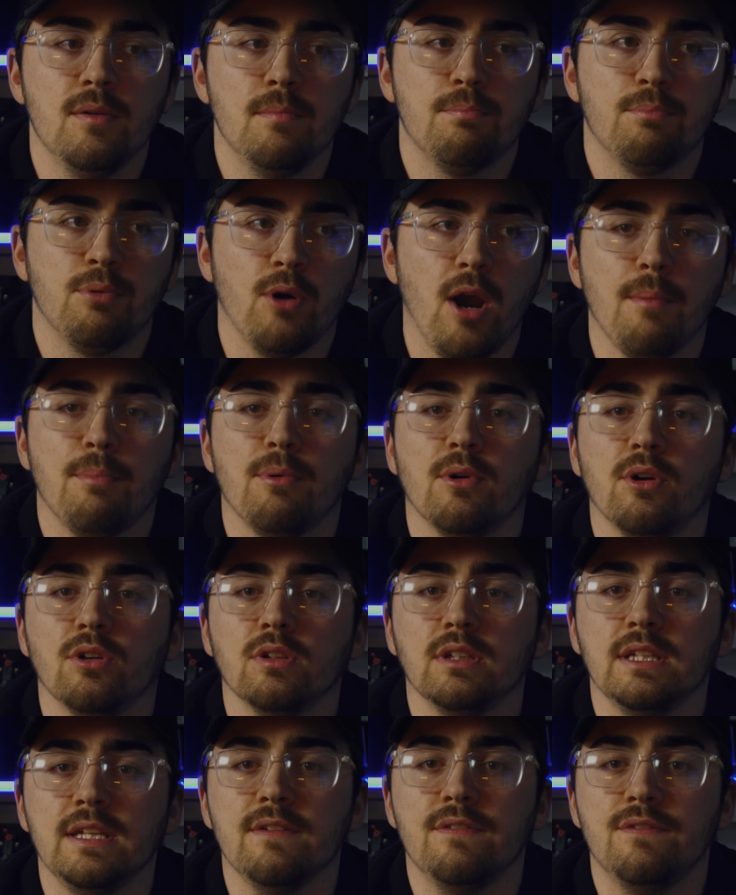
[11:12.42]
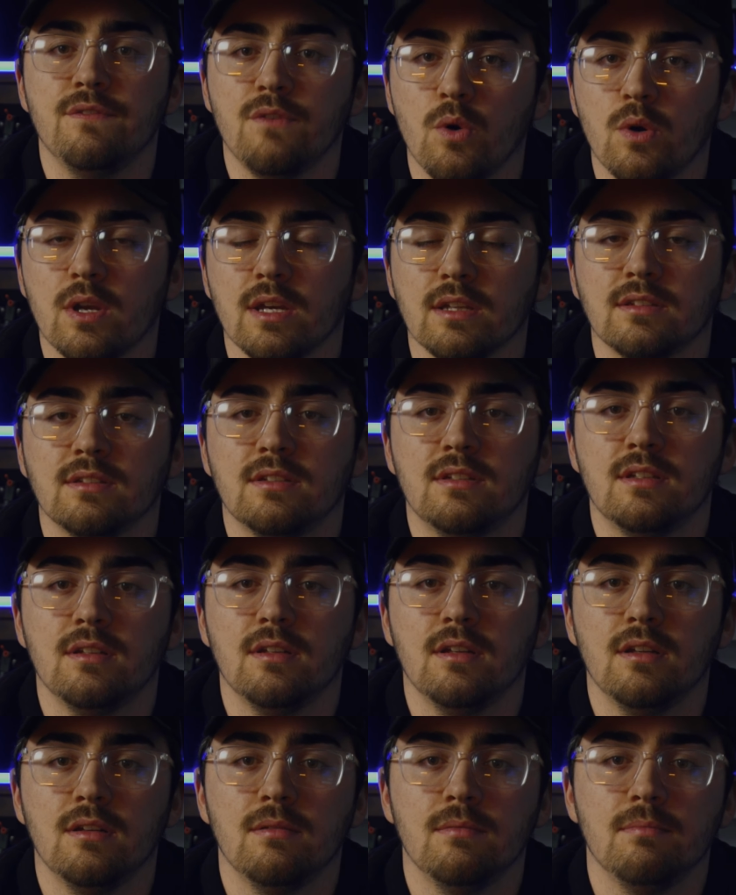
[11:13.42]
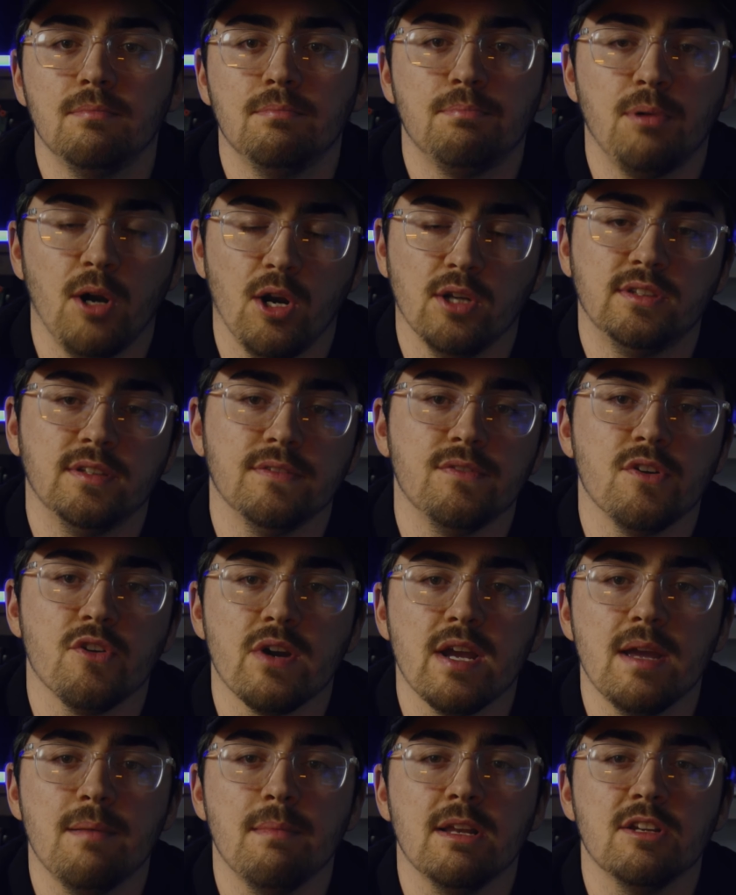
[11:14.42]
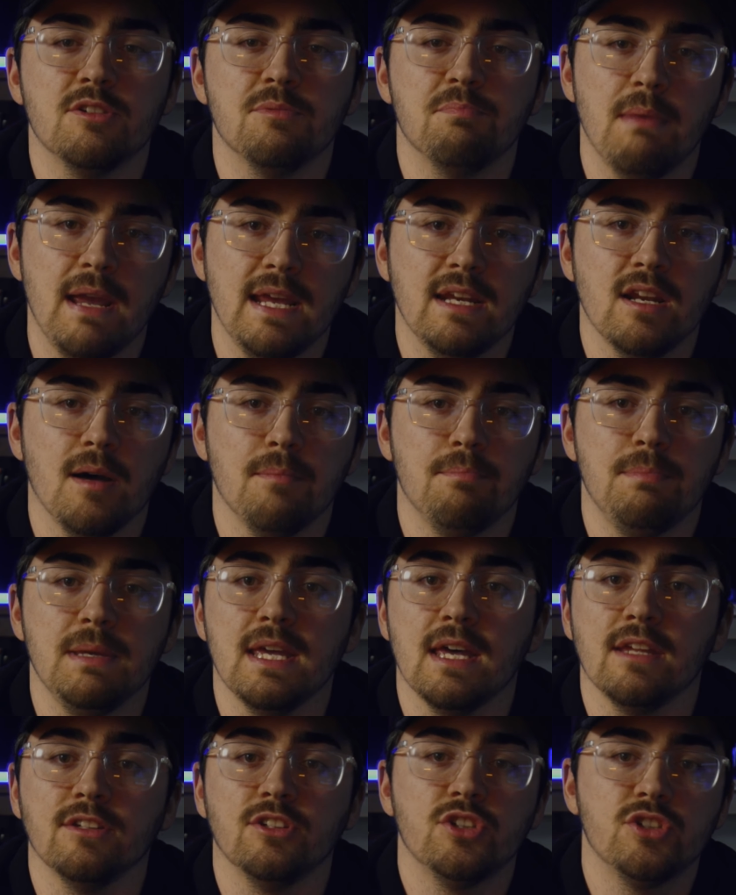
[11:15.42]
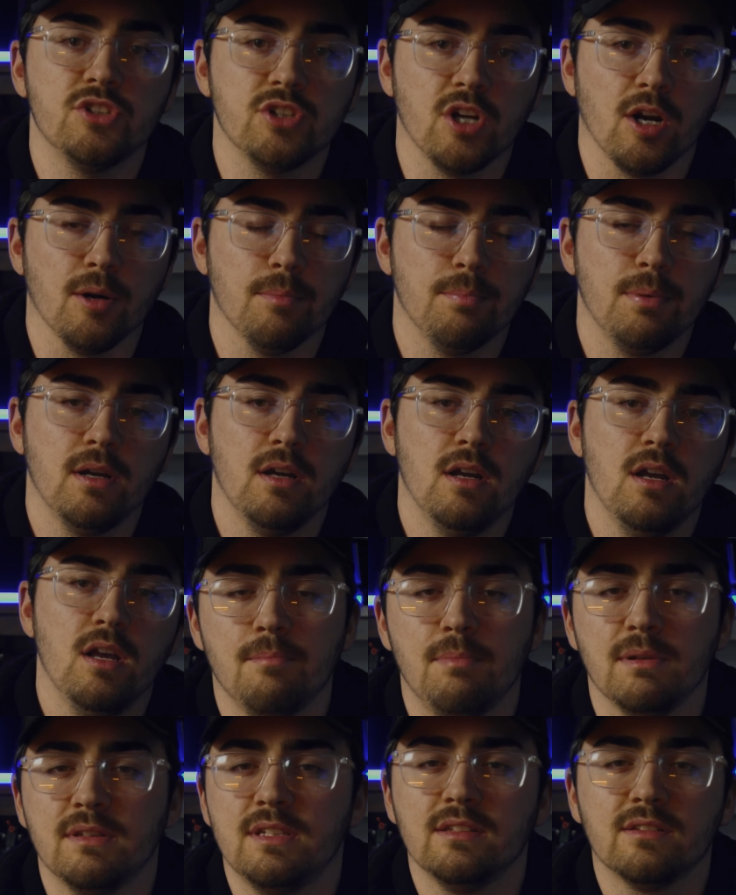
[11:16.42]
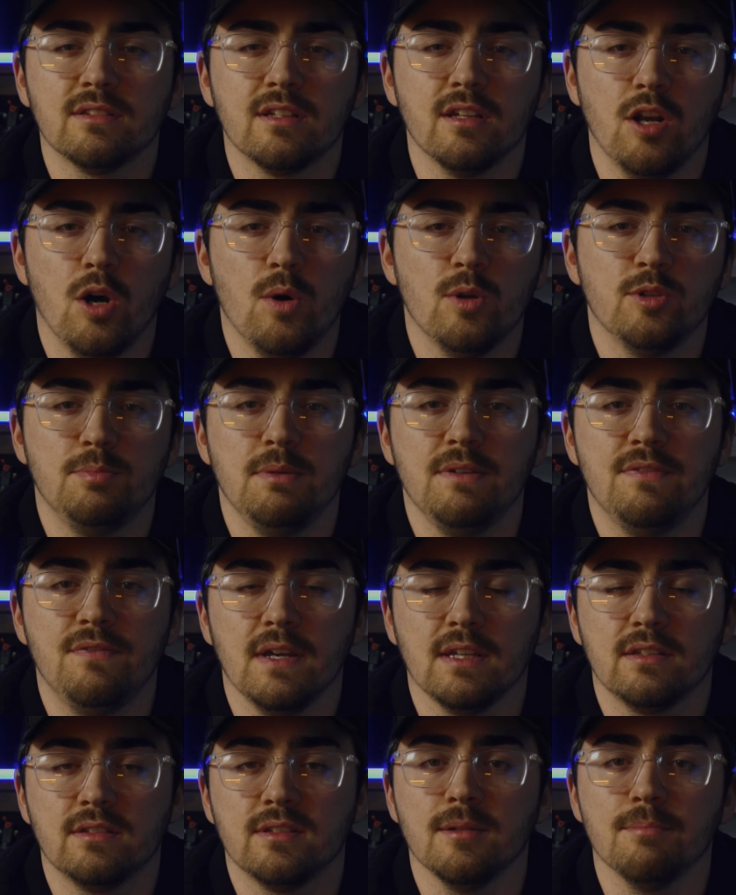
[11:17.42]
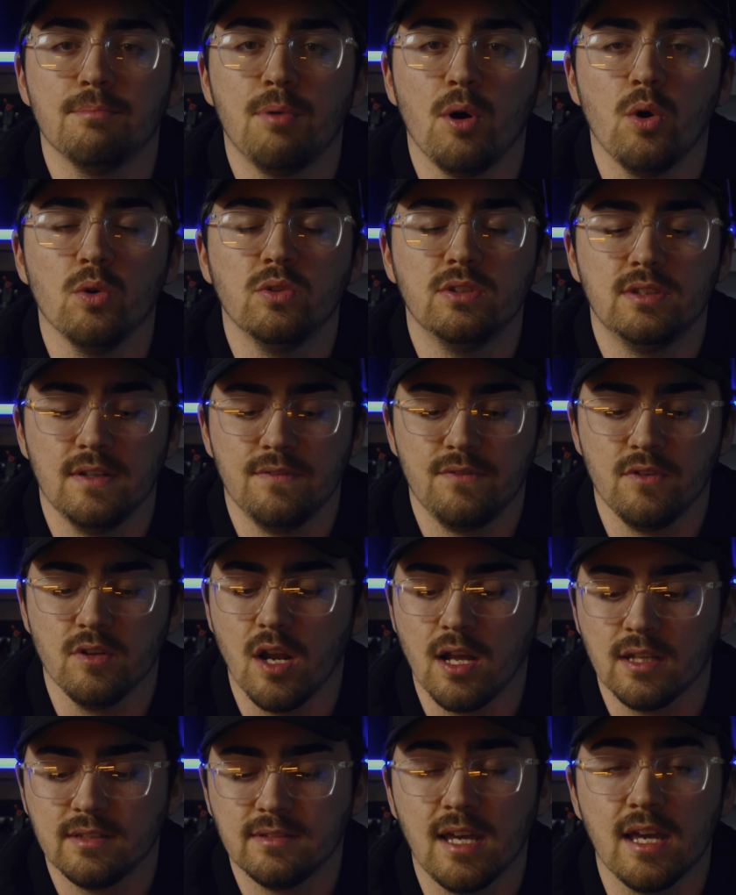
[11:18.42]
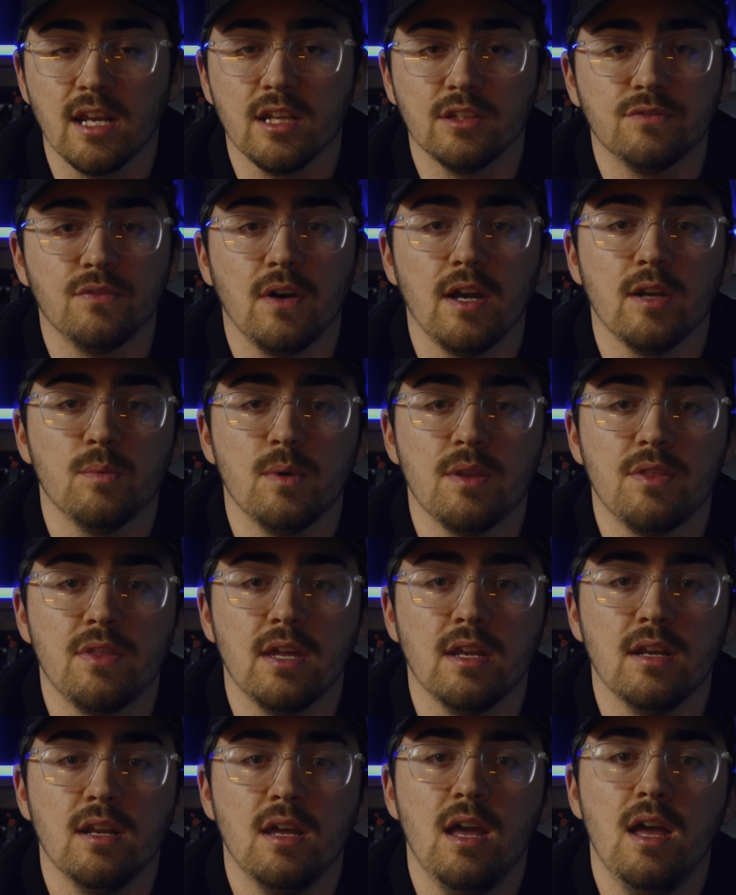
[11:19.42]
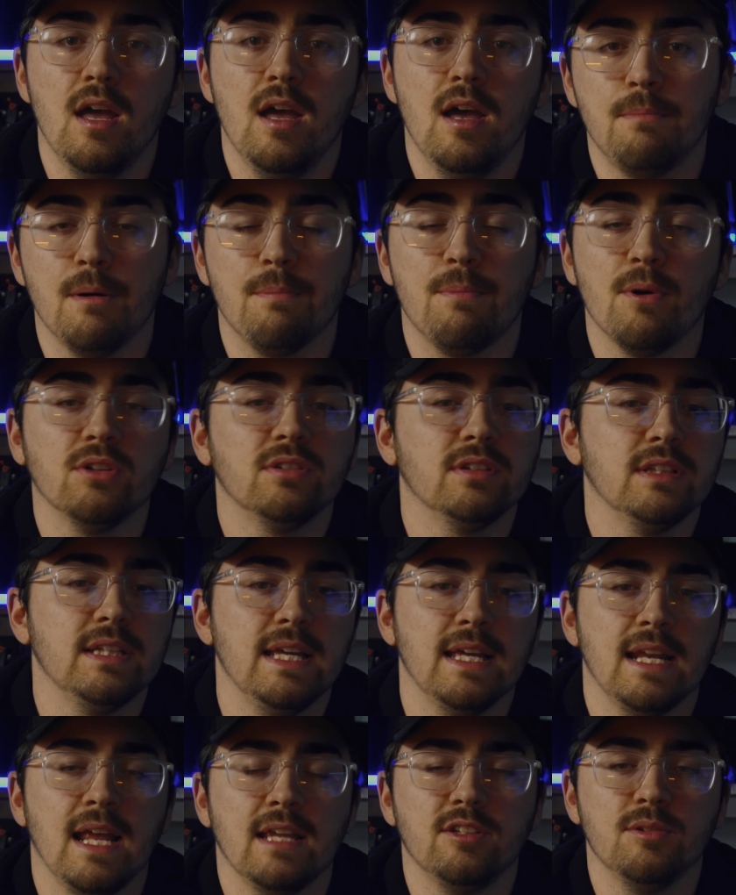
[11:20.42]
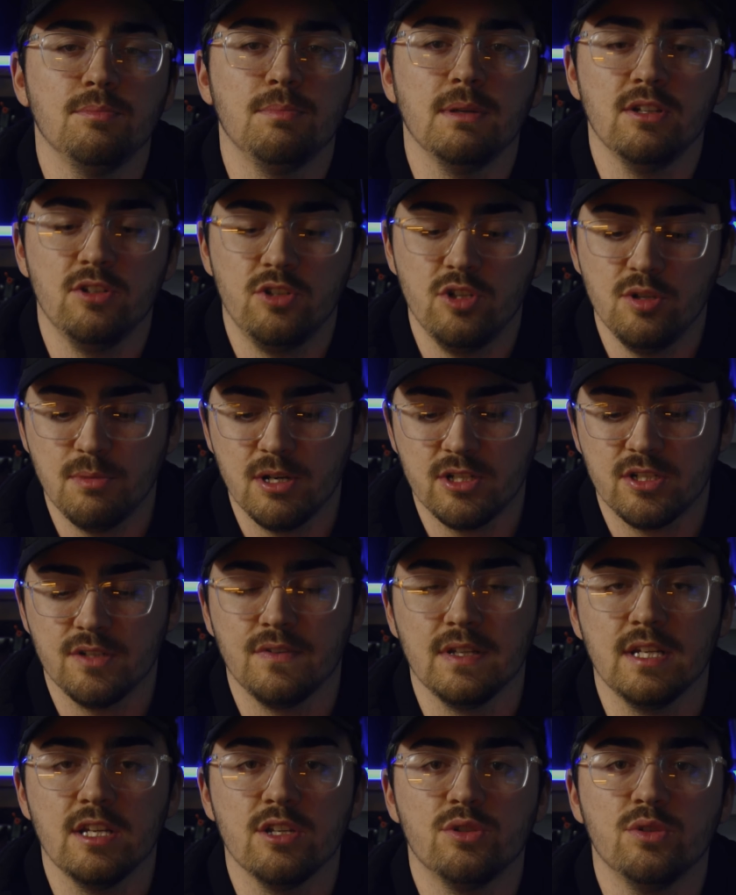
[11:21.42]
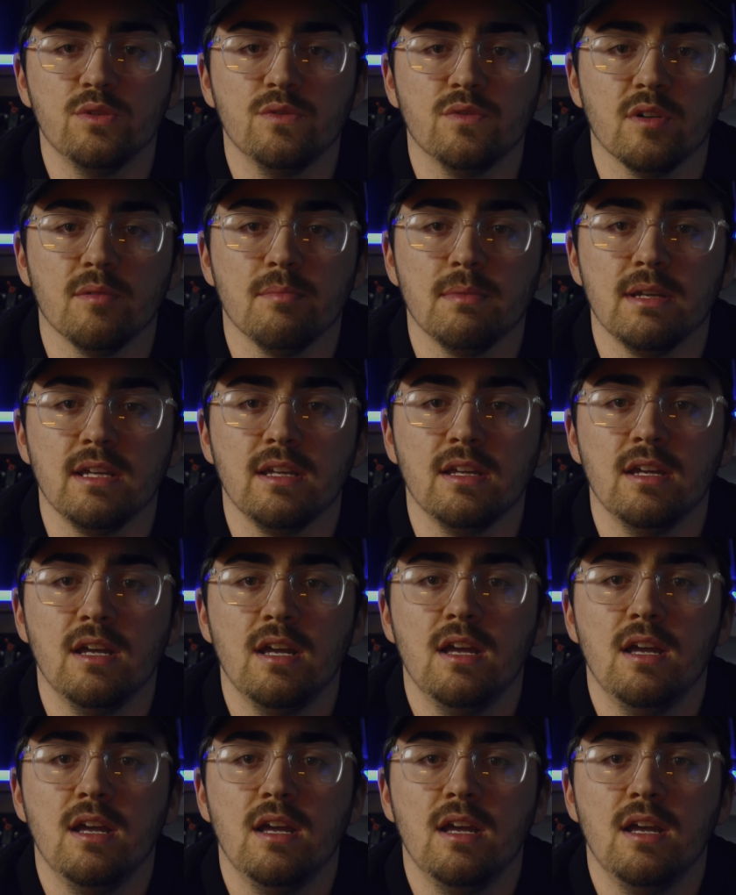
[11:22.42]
properly focused parts of your image may not be as sharp. But this can always be fixed in post if you're not satisfied with it. But personally, it hasn't been too much of an issue for me